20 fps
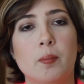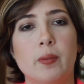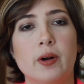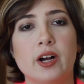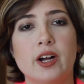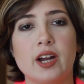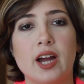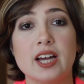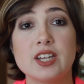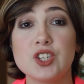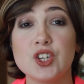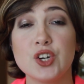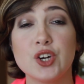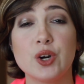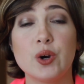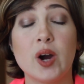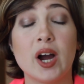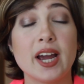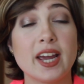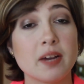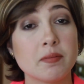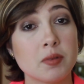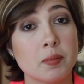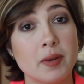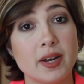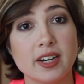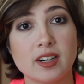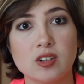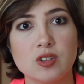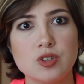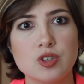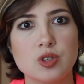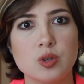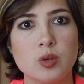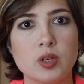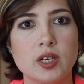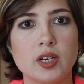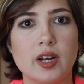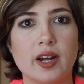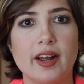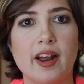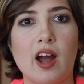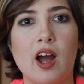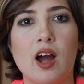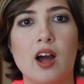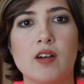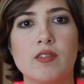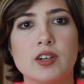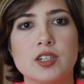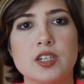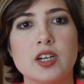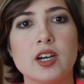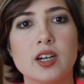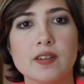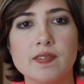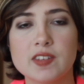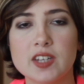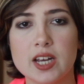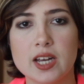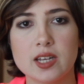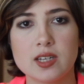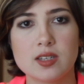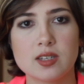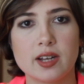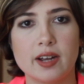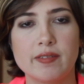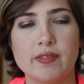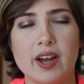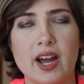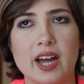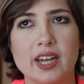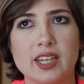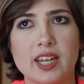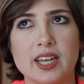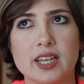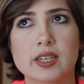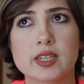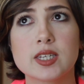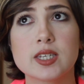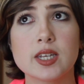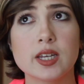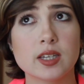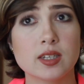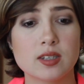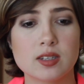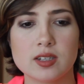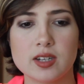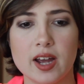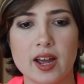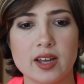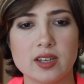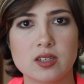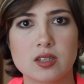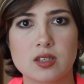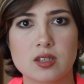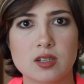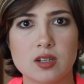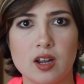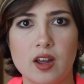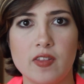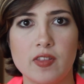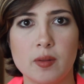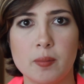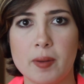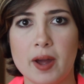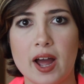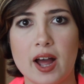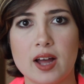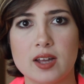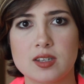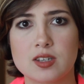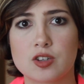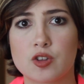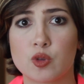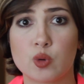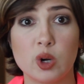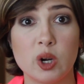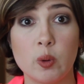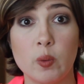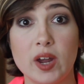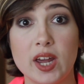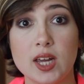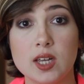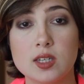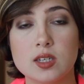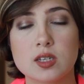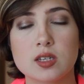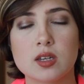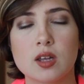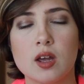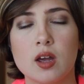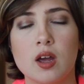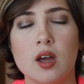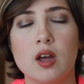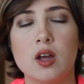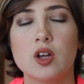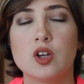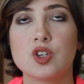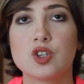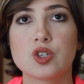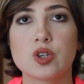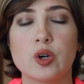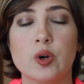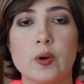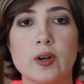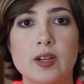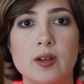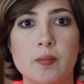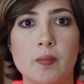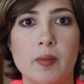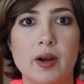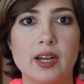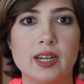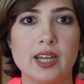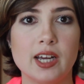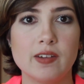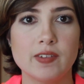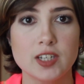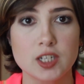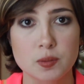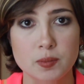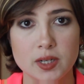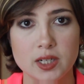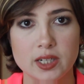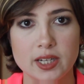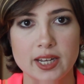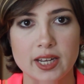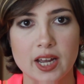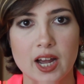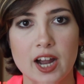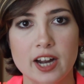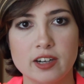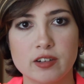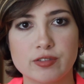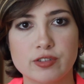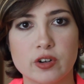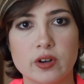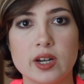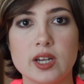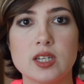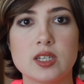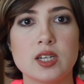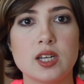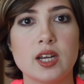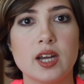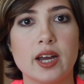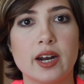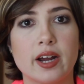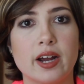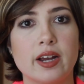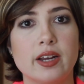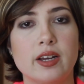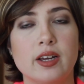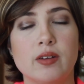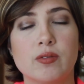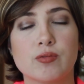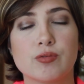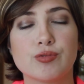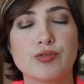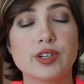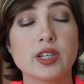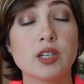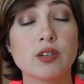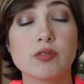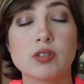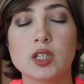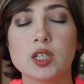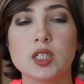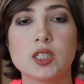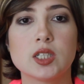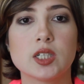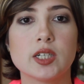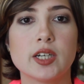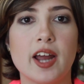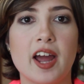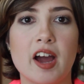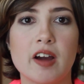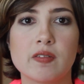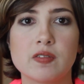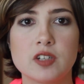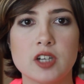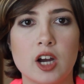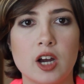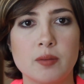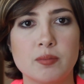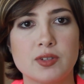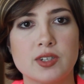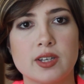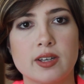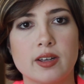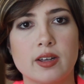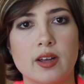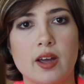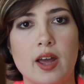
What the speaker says: But as you know, I am a medical student. I have a ton of tests. I've had like 6 tests in the past 3 weeks. So my life has been like kind of crazy, and I really, really didn't have time to